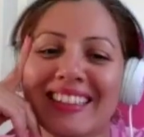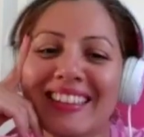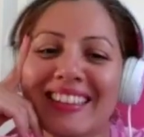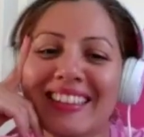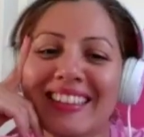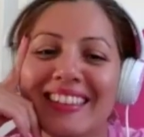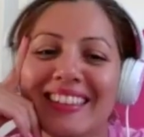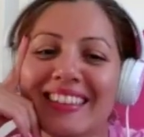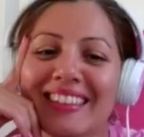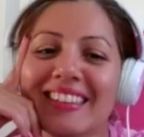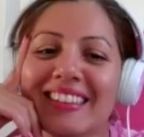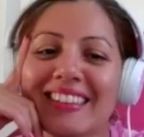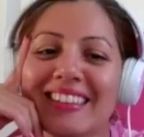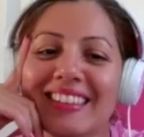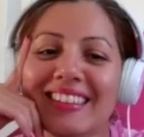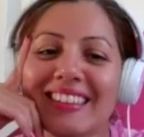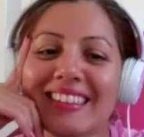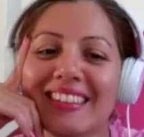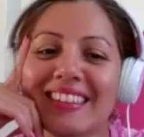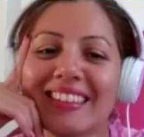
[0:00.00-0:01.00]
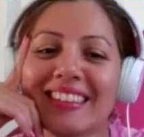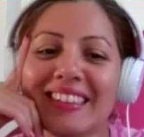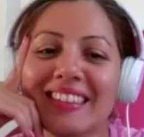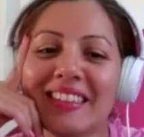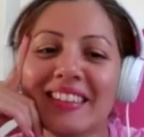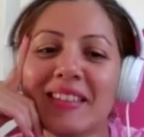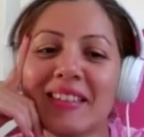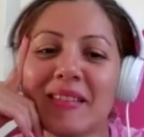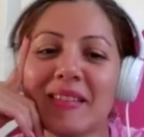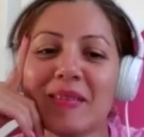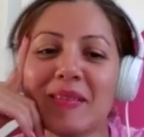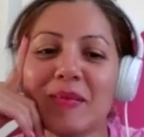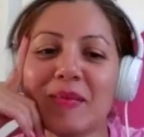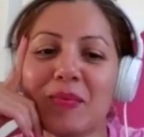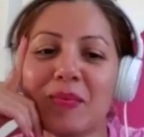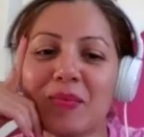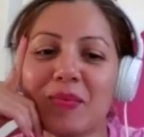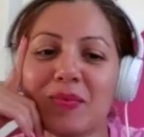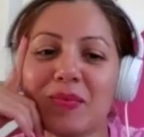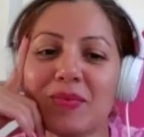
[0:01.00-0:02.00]

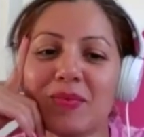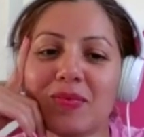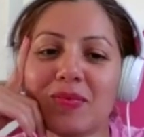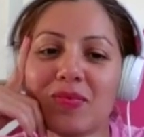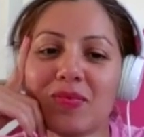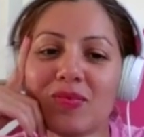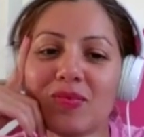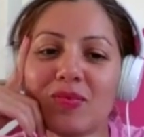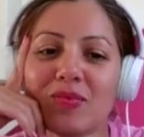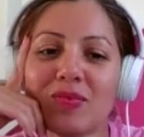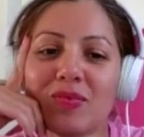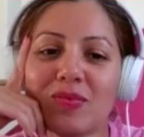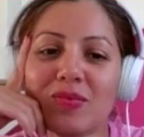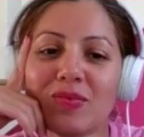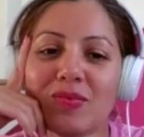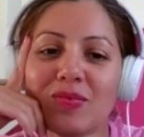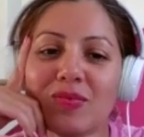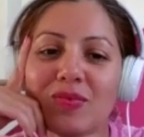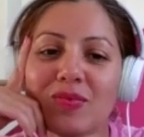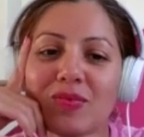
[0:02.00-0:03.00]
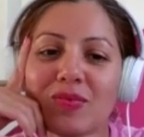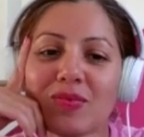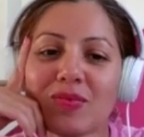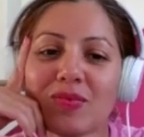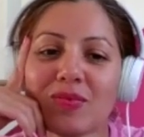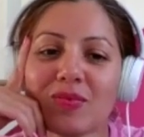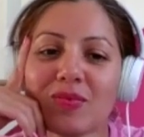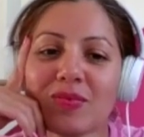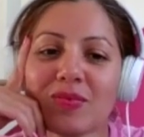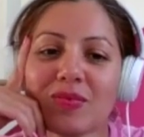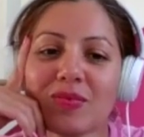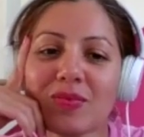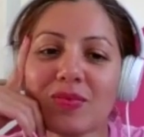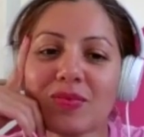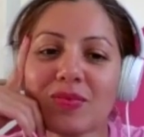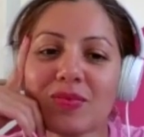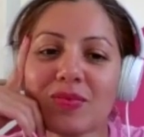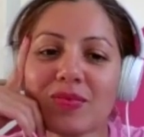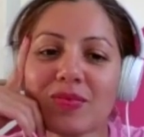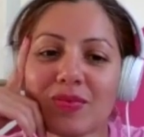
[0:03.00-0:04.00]

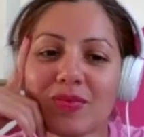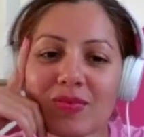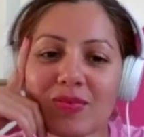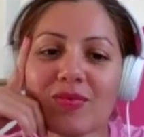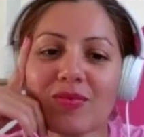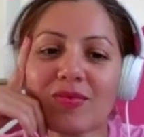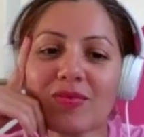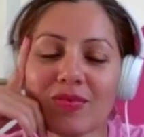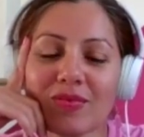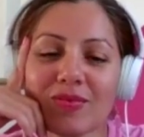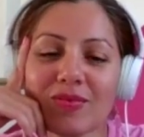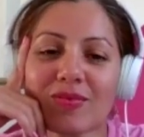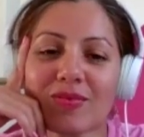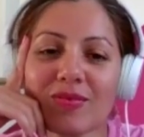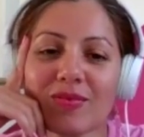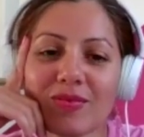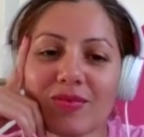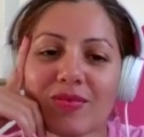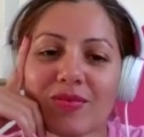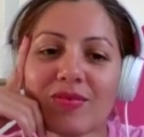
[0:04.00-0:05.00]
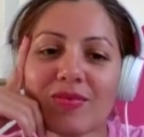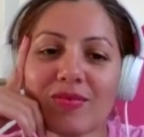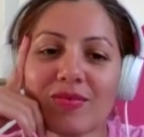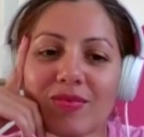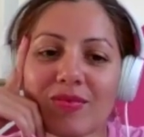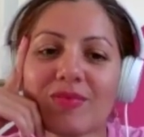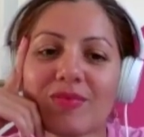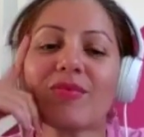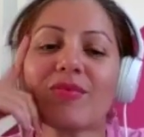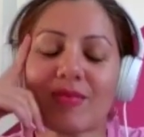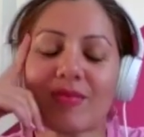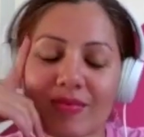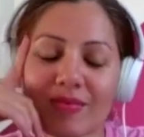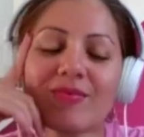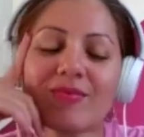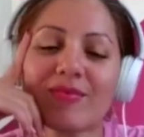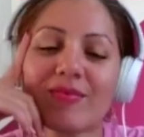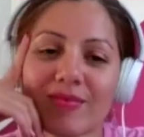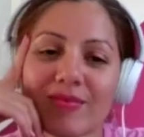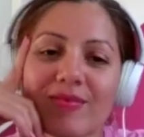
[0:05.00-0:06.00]

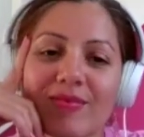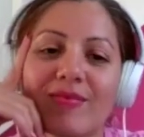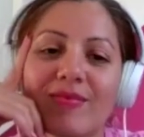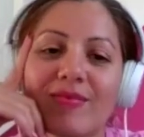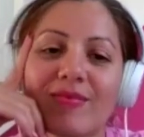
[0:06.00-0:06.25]
No words are spoken by the person on screen.